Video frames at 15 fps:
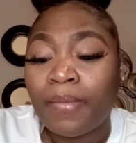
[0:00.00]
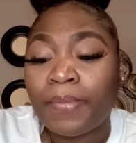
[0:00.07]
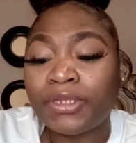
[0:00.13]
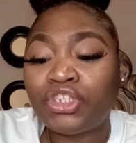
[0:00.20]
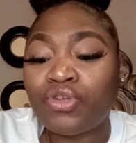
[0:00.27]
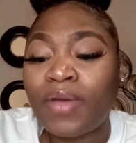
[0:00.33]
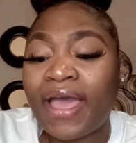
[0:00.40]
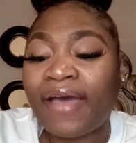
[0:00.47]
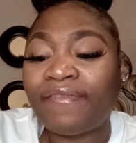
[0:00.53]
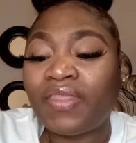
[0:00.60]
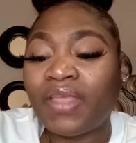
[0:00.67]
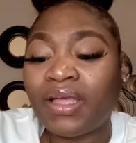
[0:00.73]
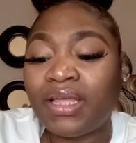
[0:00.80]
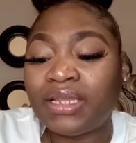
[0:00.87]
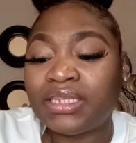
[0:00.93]
But you have
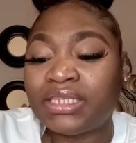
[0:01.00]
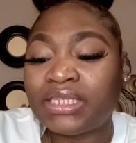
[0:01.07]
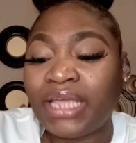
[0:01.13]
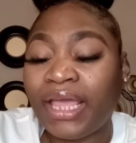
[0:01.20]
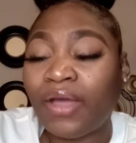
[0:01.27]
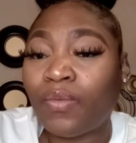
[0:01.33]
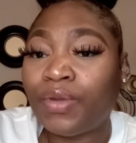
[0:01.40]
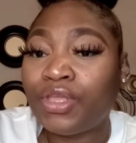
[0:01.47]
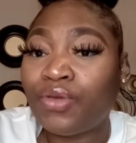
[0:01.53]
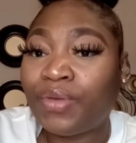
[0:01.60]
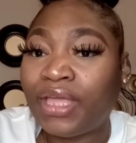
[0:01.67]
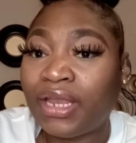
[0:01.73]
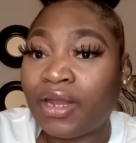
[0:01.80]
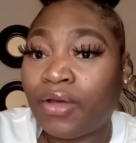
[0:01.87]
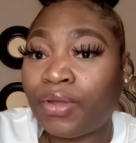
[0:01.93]
to understand when you
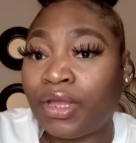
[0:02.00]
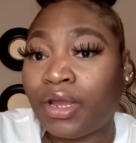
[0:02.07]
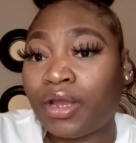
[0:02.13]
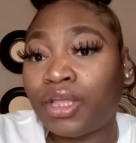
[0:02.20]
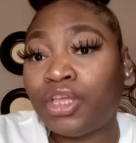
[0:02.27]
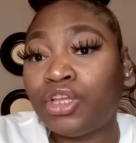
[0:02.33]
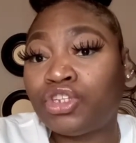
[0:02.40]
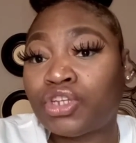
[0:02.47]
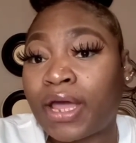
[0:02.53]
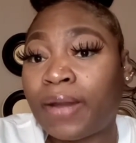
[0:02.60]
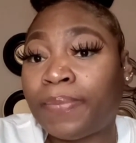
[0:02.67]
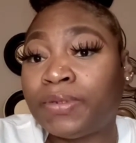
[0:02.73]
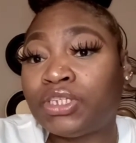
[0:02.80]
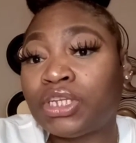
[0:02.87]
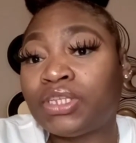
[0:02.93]
getting on here and you trying
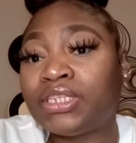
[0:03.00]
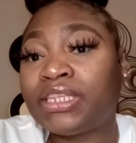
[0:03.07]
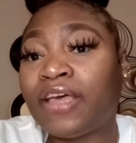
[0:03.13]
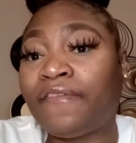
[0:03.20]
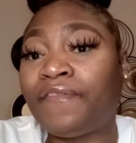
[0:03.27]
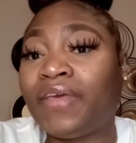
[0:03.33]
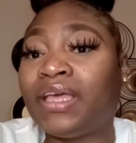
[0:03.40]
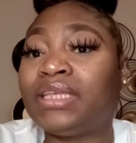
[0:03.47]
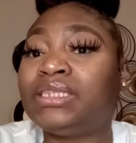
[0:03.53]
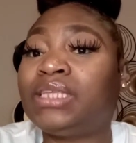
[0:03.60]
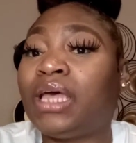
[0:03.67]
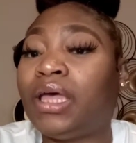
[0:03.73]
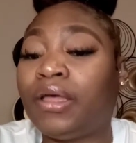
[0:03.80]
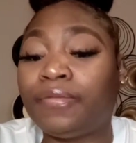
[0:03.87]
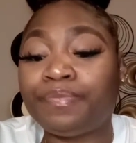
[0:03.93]
to put yourself as
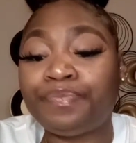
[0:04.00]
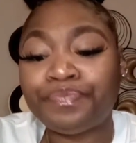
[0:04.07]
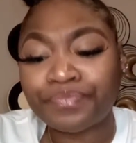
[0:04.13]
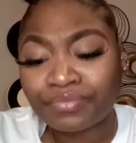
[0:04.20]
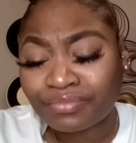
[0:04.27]
a